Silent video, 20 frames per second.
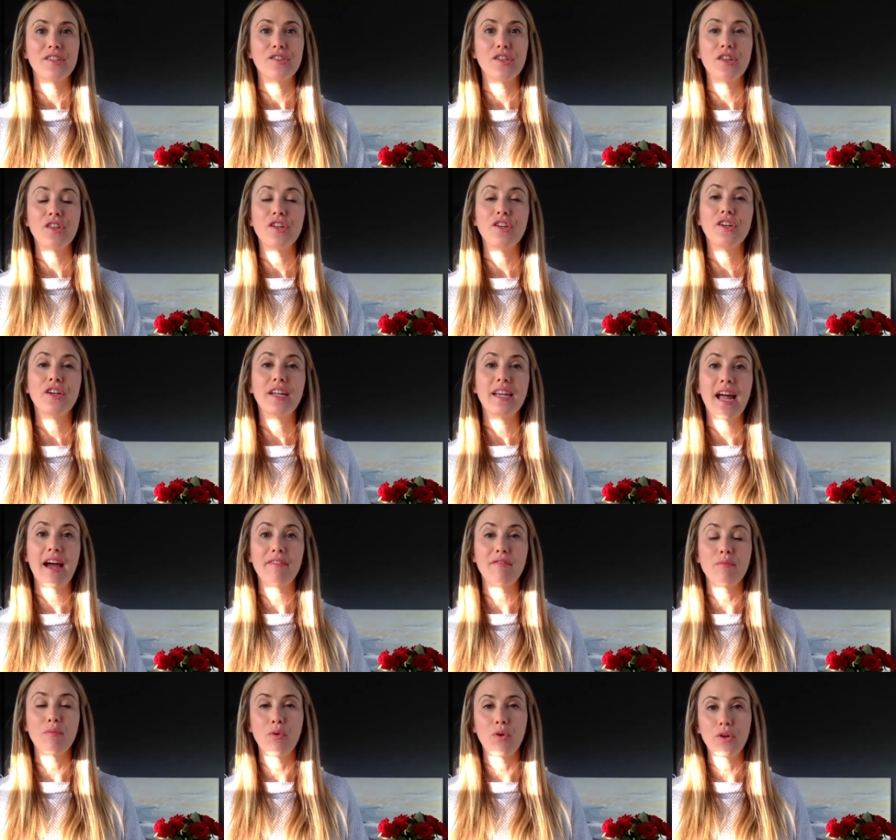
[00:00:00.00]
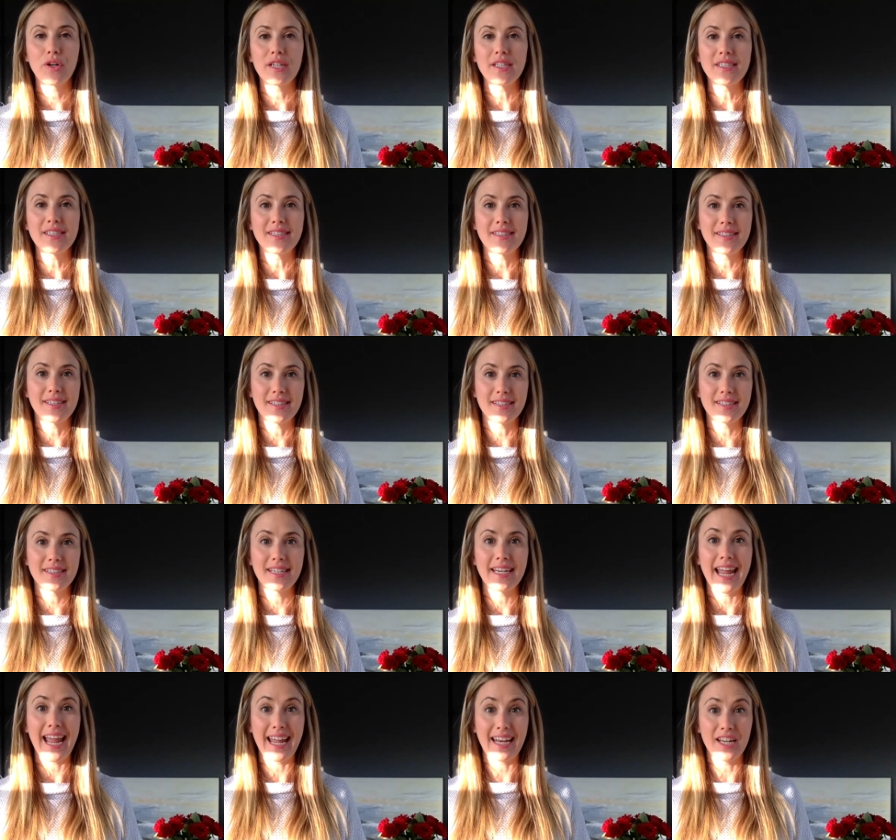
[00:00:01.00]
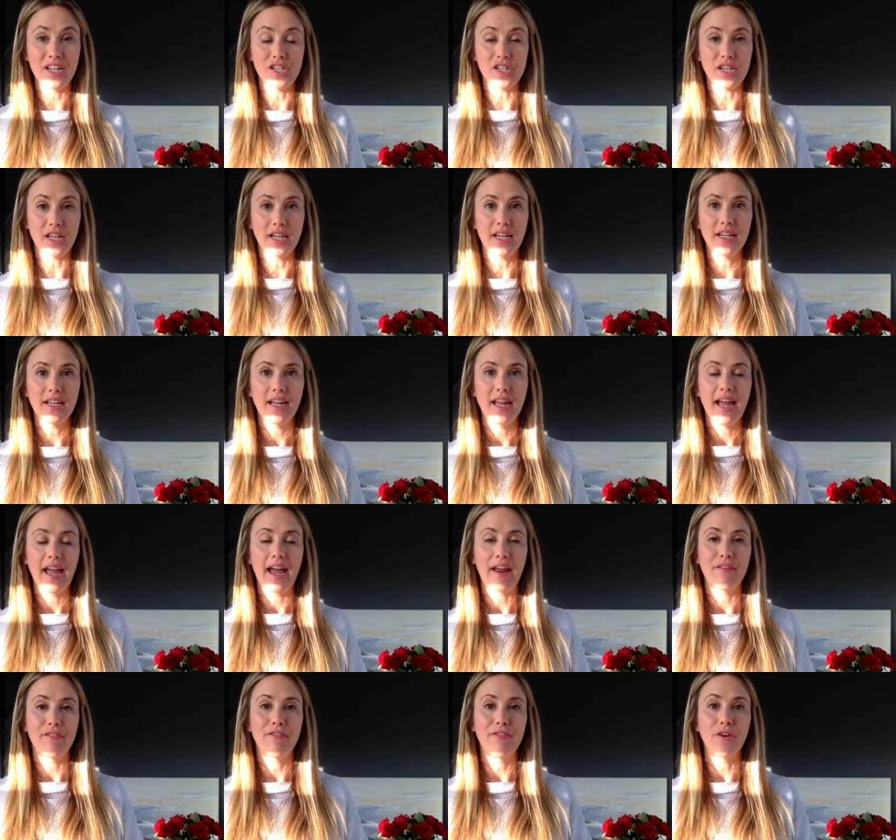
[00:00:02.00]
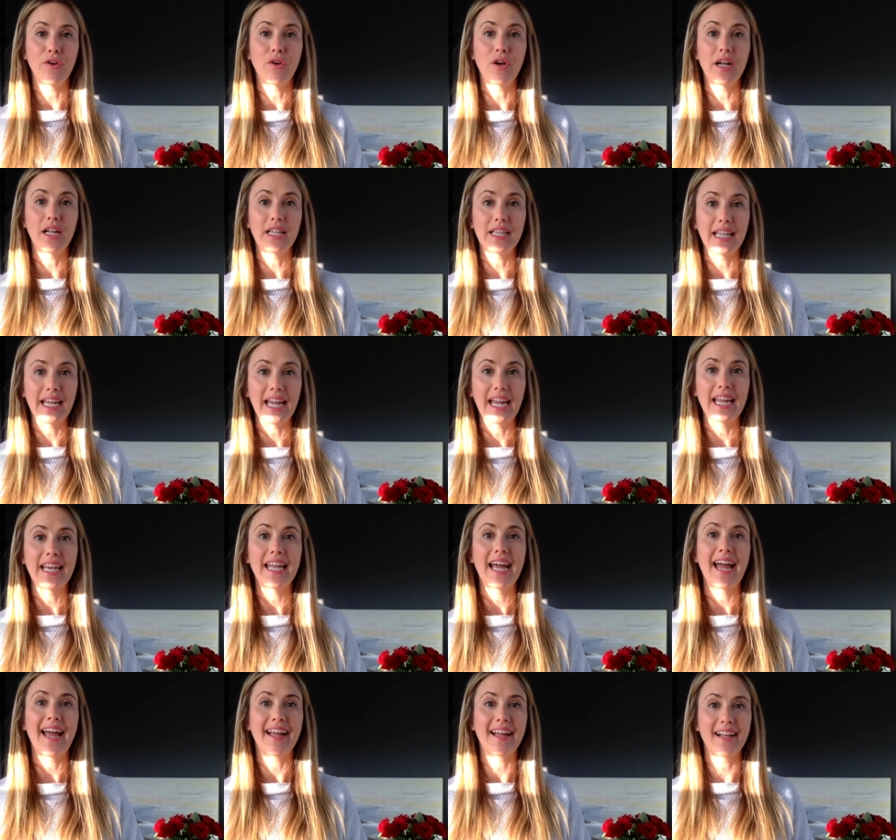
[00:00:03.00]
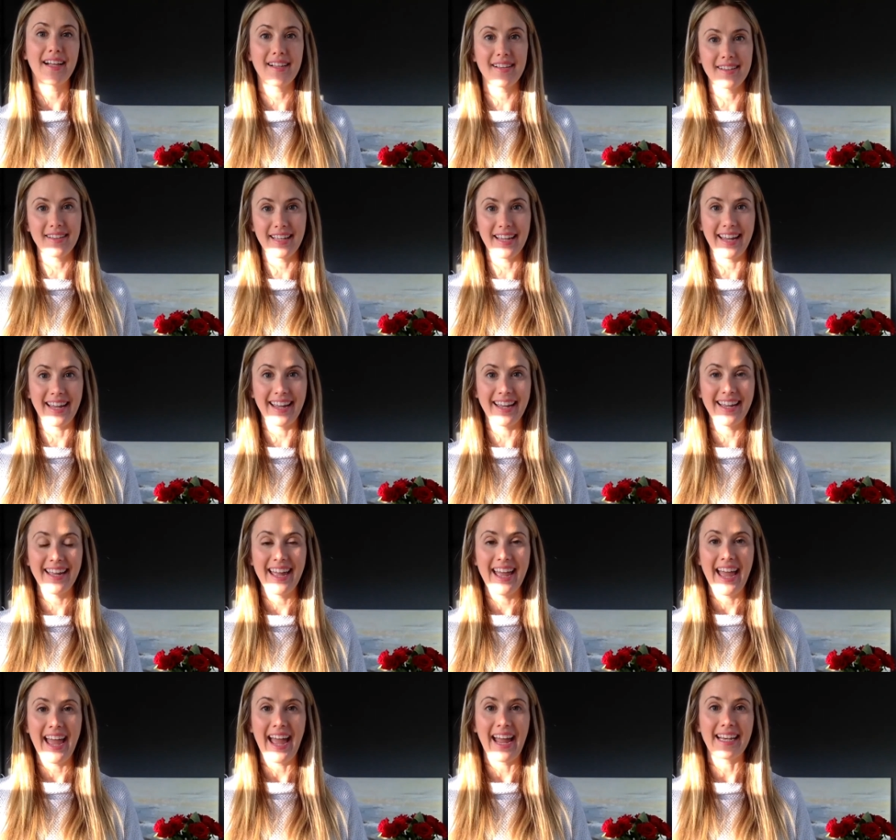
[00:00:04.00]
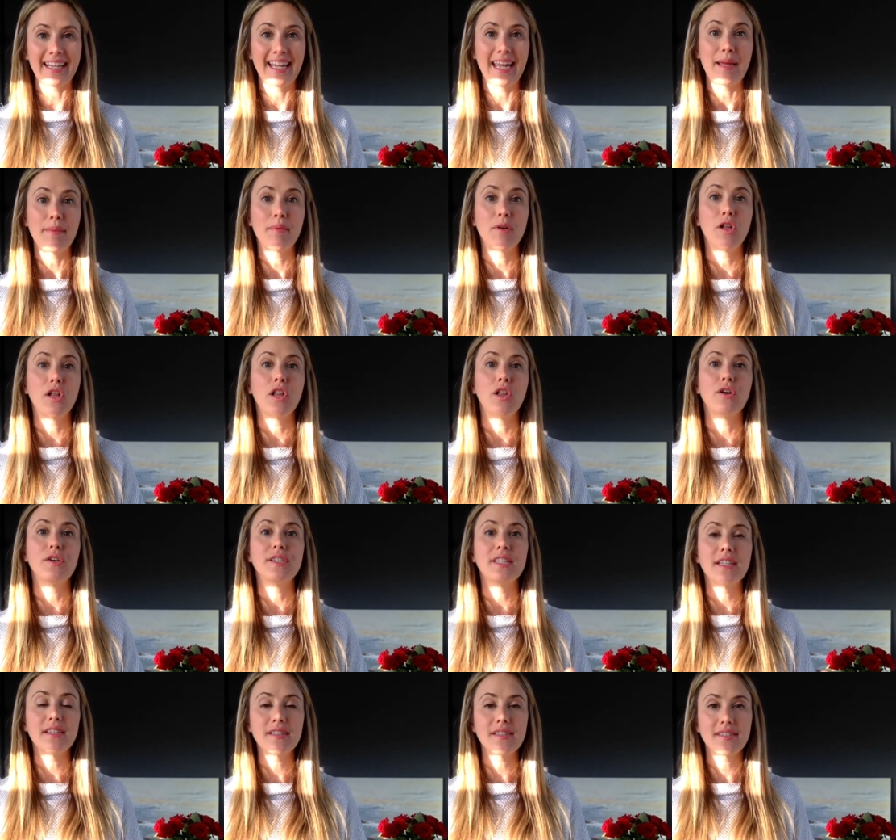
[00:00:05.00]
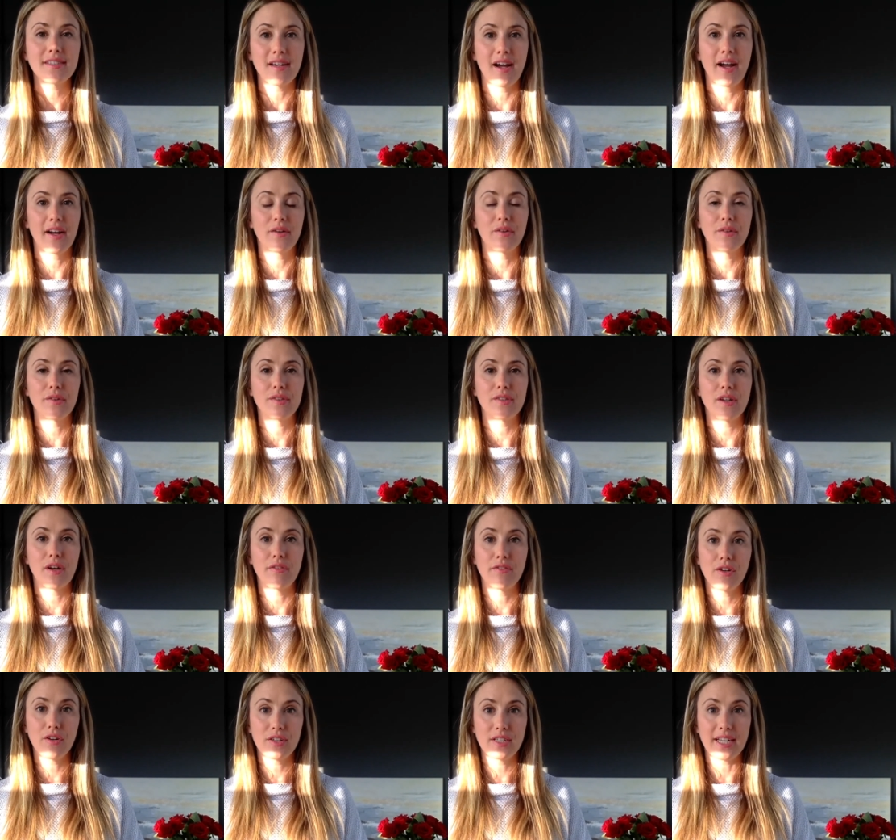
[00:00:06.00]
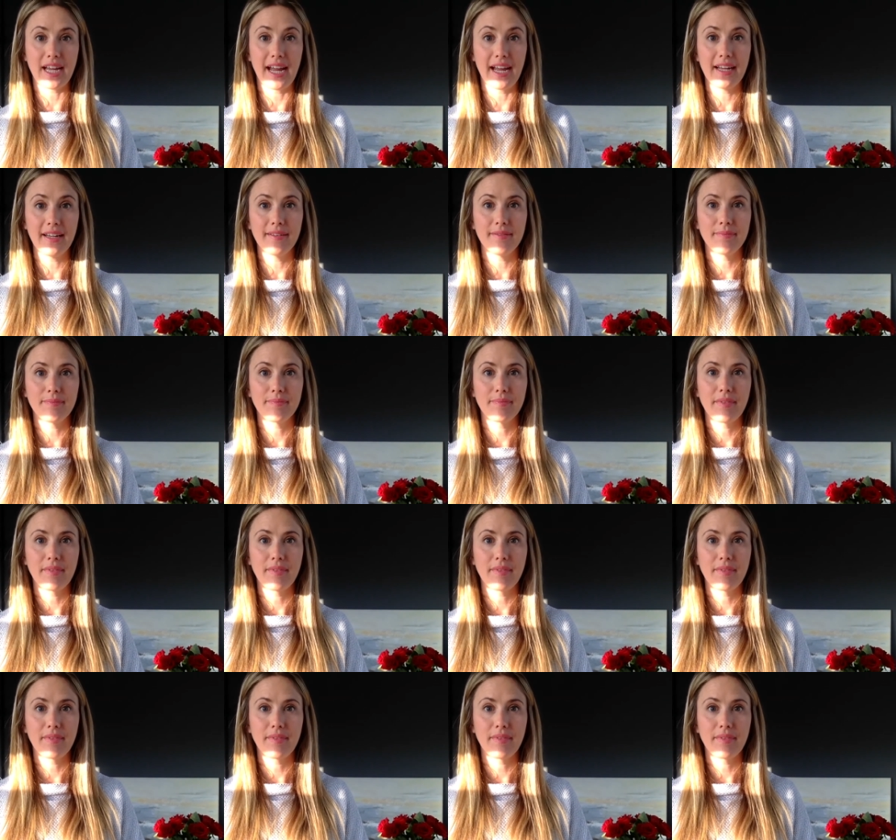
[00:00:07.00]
so that you can have more consistent energy and feel clean and clear and keep closing the cycles of your day.